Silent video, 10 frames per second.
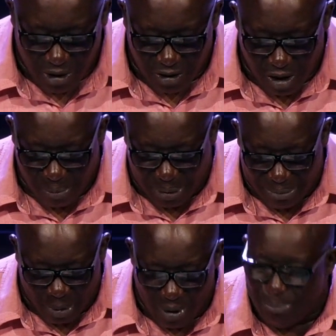saw
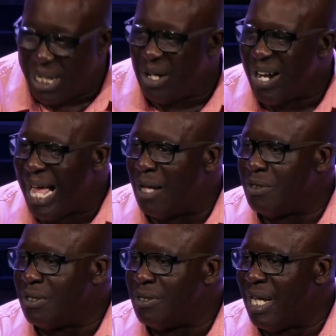people with bigger
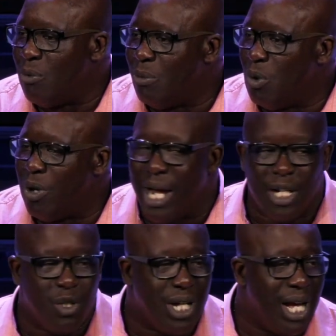houses that were more
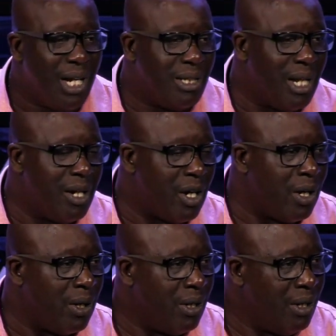educated than
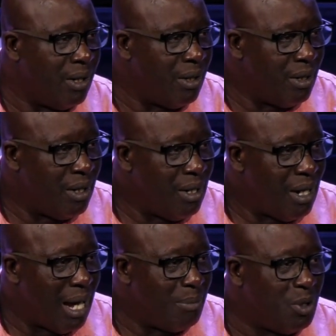her.
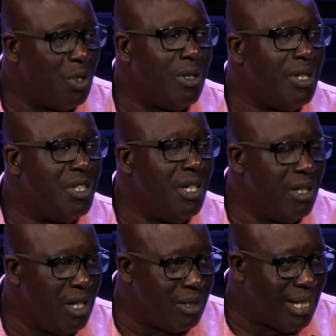I'm sure that she
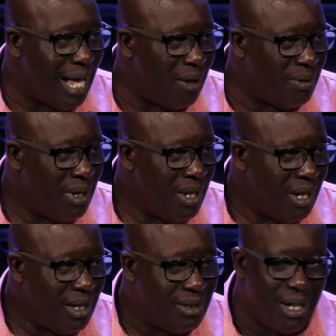looked out
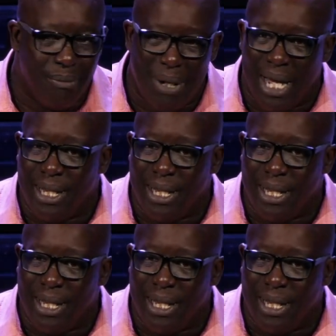and said, Man,